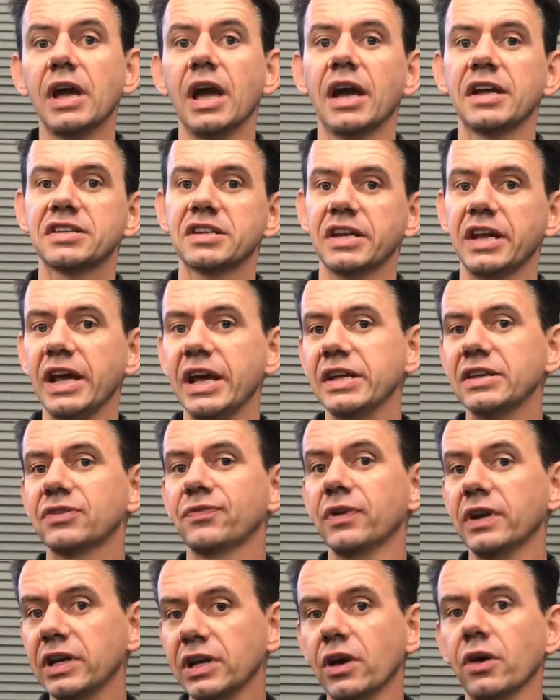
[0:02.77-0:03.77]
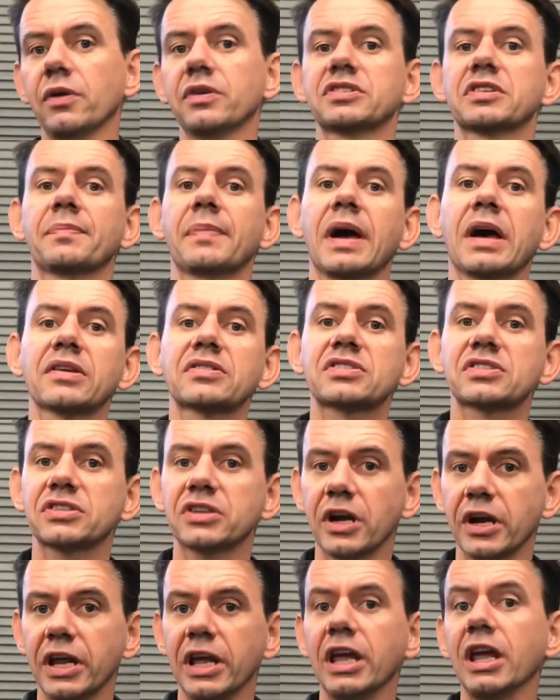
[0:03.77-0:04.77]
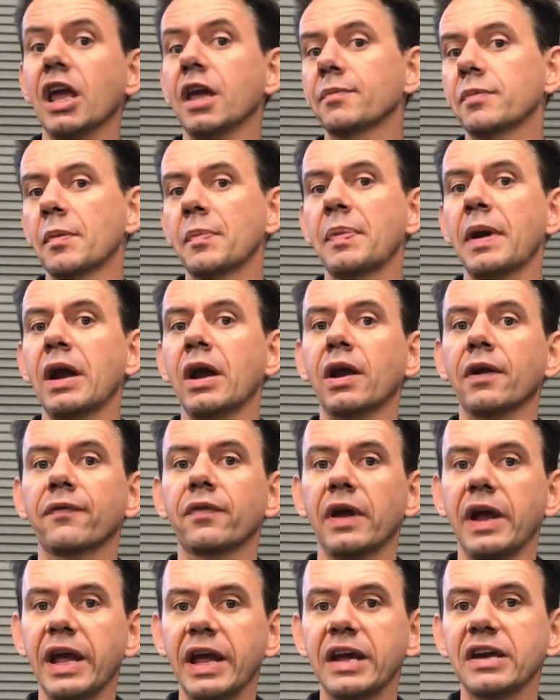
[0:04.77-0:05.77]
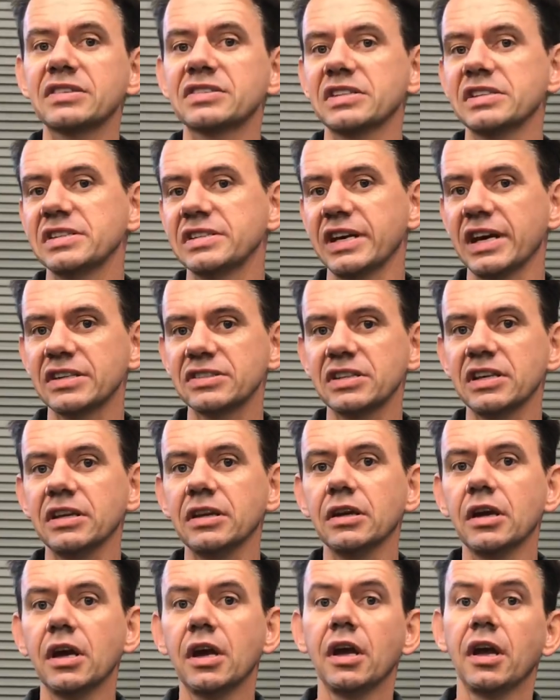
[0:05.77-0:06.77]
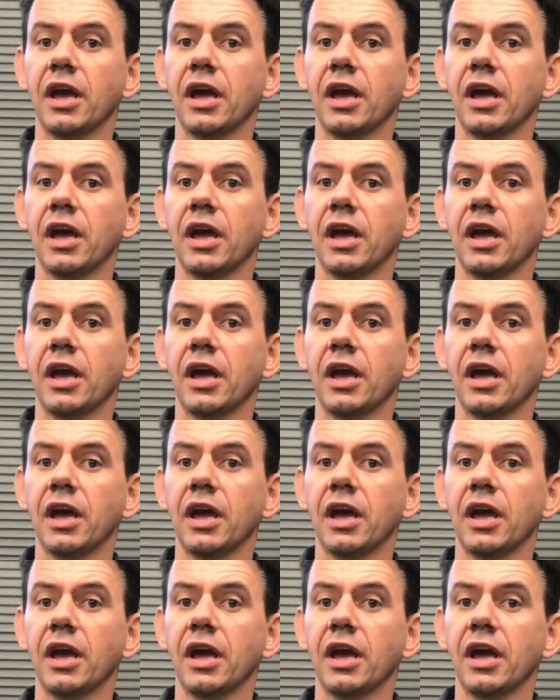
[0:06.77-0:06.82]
and today's video is about studying and preparing for ASE testing,